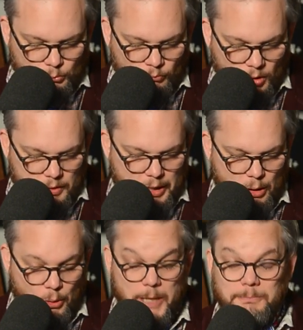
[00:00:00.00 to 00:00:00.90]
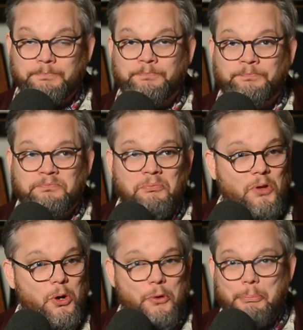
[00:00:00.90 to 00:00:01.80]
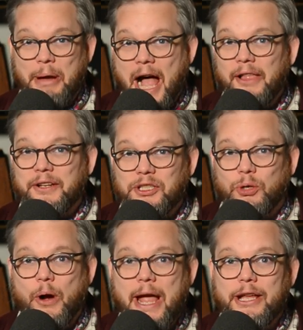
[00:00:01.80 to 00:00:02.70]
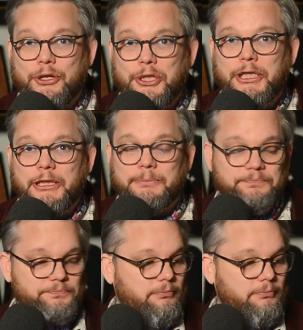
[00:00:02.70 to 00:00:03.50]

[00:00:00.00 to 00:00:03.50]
You know what? On the palate, it's quite good.